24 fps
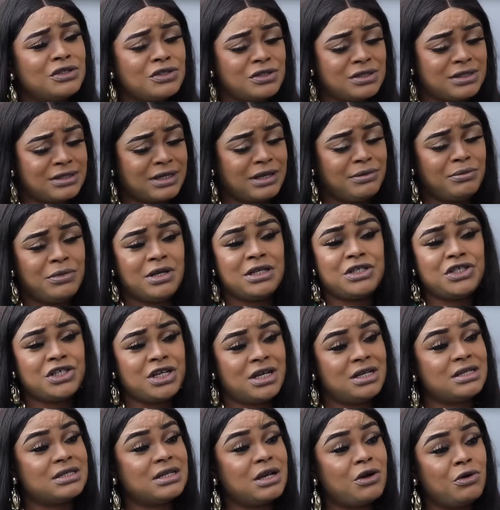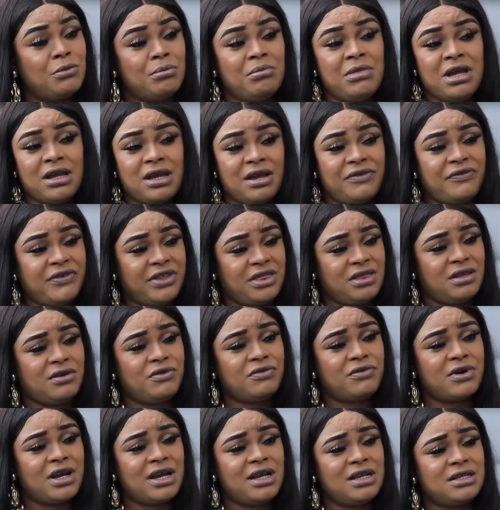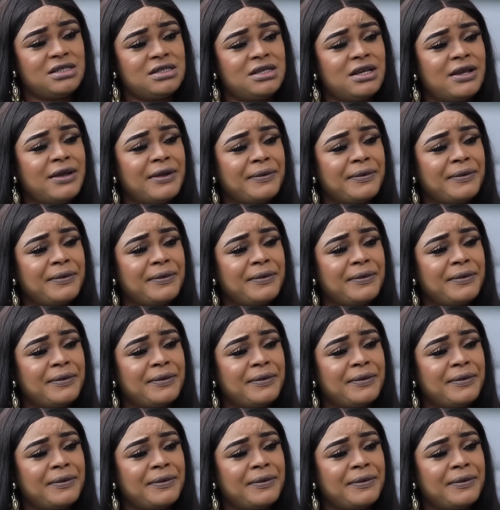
Just give me a chance, I'll make everything right.